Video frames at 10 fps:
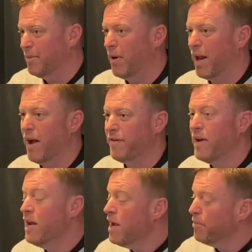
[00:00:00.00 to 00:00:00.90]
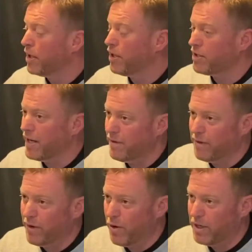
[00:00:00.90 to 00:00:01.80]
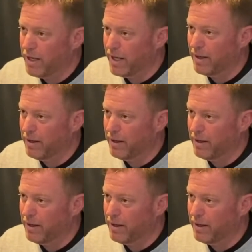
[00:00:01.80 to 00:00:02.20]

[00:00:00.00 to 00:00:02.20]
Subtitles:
my life because I never voted in England.